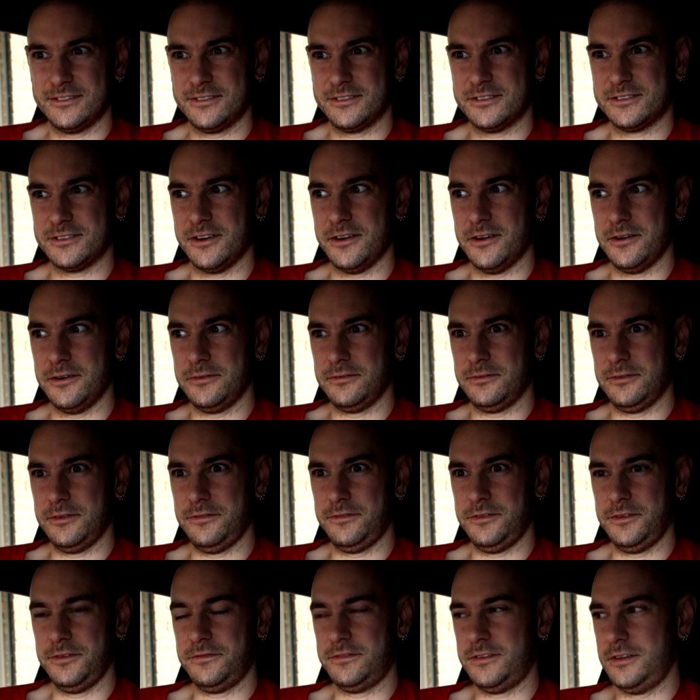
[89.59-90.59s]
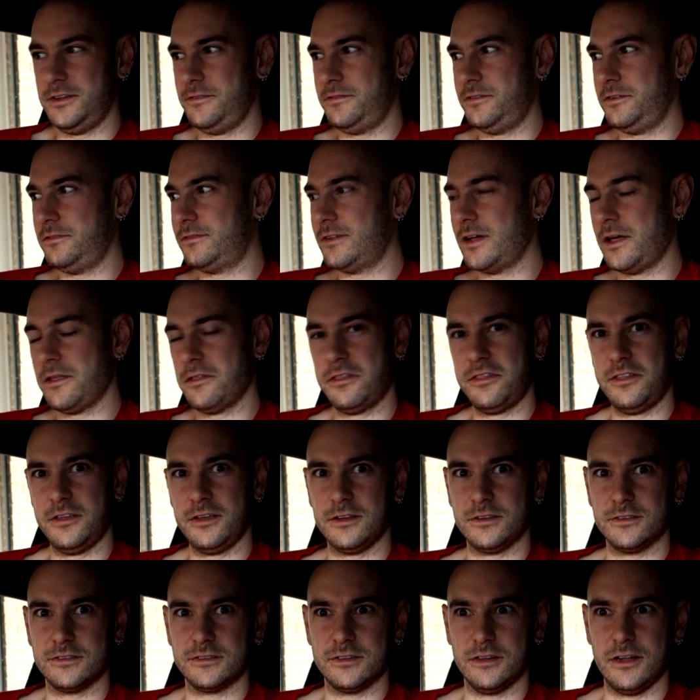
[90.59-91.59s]
So if you've done
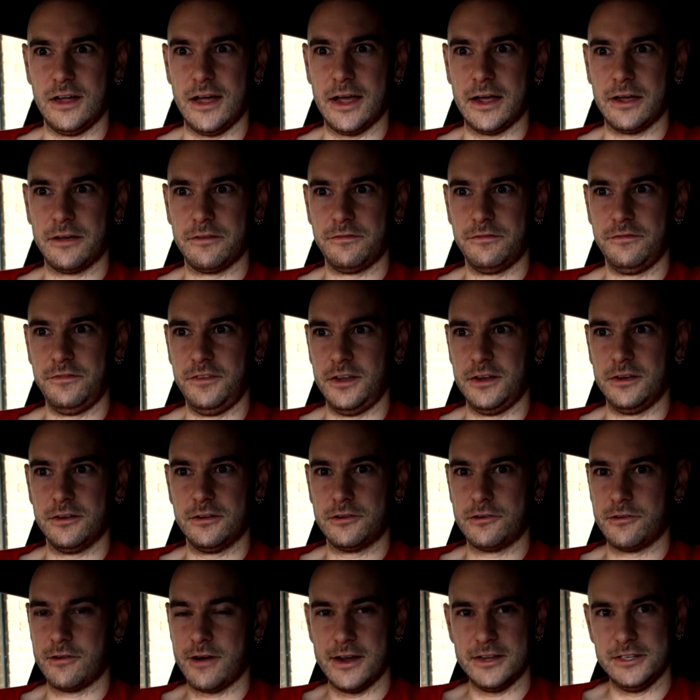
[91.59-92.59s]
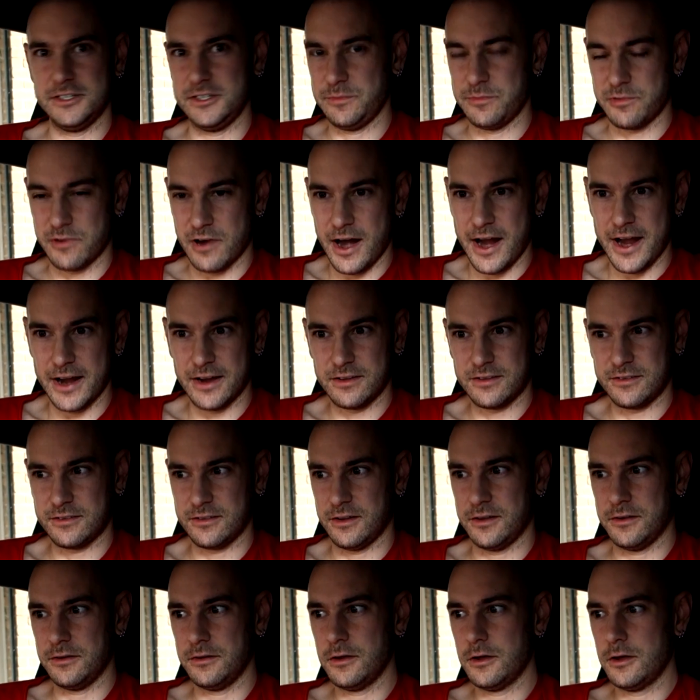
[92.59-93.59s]
things like fit crazy brakes
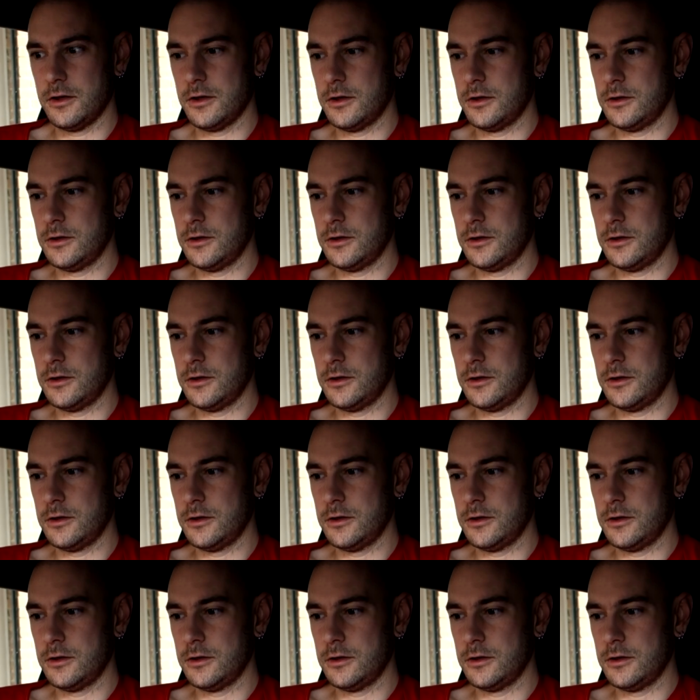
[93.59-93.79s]
and,